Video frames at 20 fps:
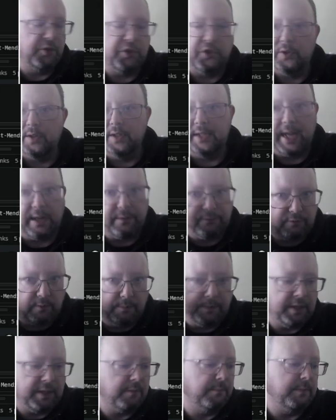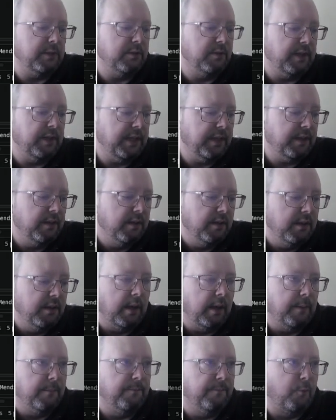which you can get from the community
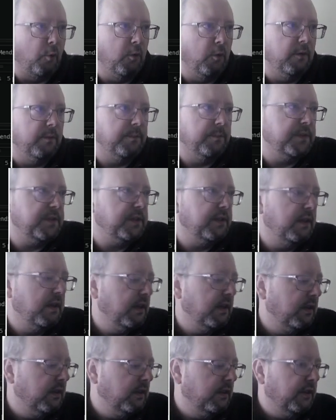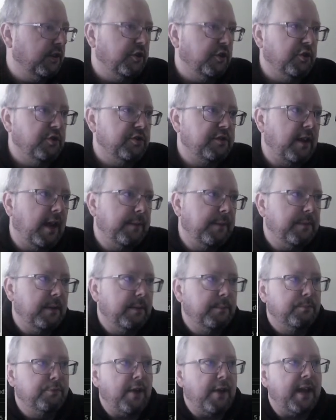forums, you just type
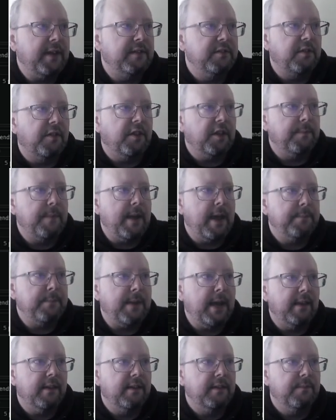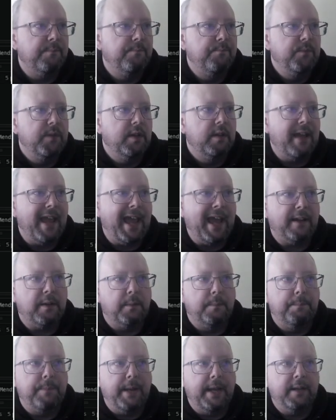in BRAT into the command palette, add
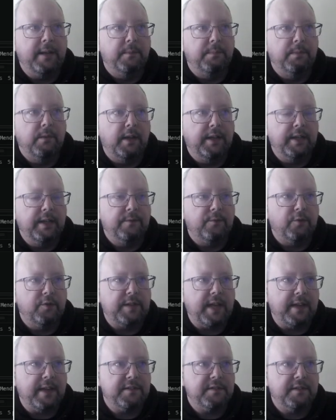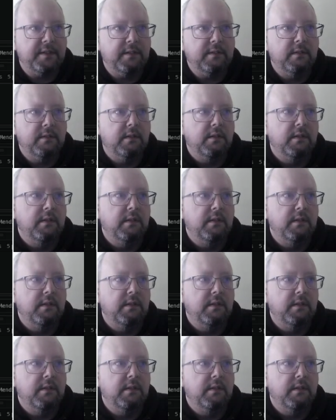a beta plugin for testing,